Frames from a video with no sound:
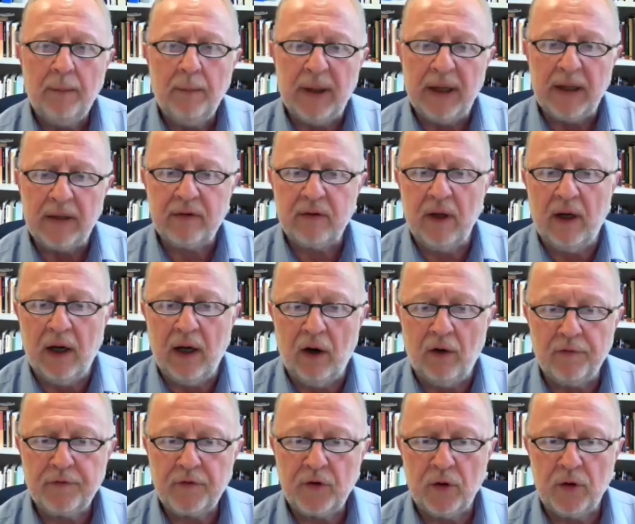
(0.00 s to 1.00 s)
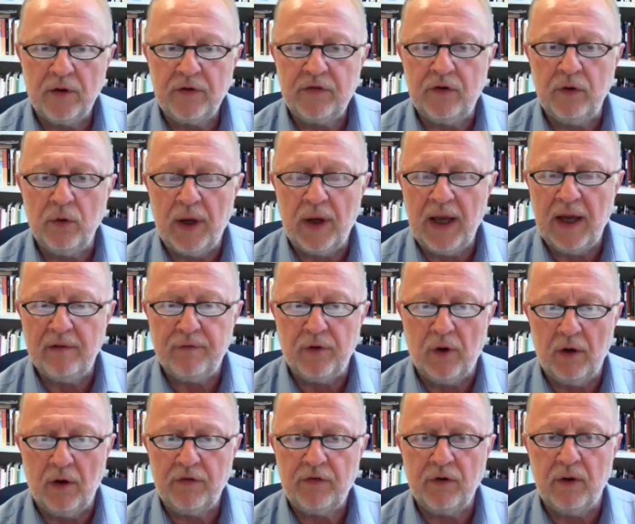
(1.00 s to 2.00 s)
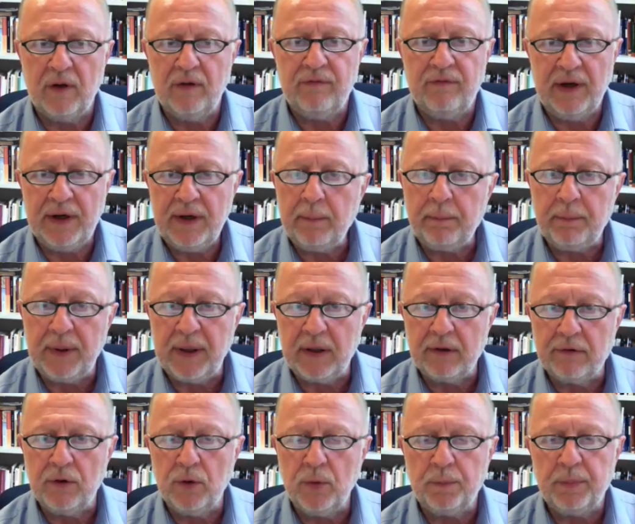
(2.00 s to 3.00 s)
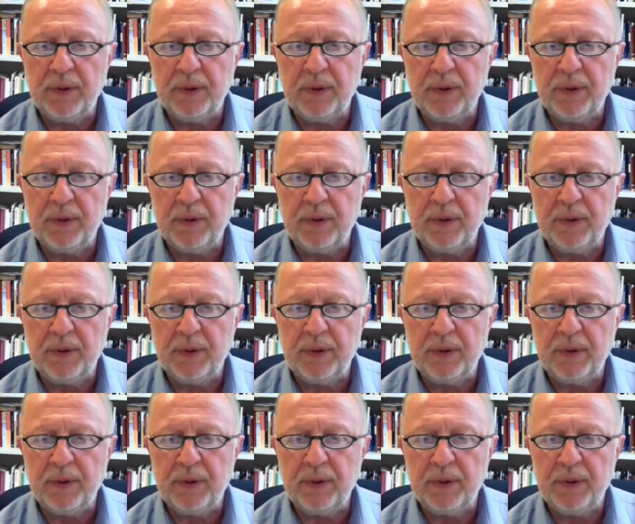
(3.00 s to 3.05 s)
But of course, you have also a very big group,